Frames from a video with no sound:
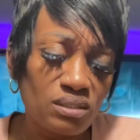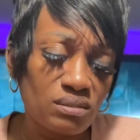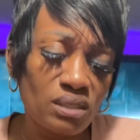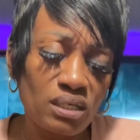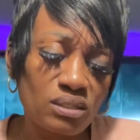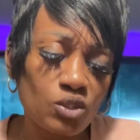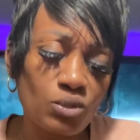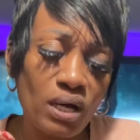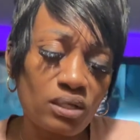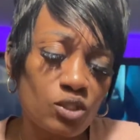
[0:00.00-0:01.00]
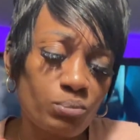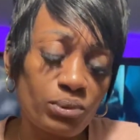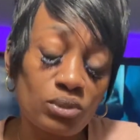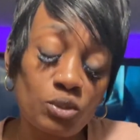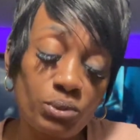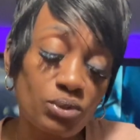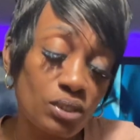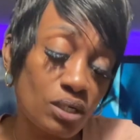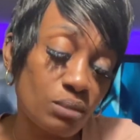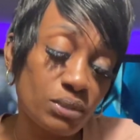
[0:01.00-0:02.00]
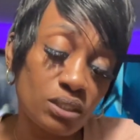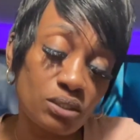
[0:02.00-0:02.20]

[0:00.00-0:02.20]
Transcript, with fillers: that this how this this person coming in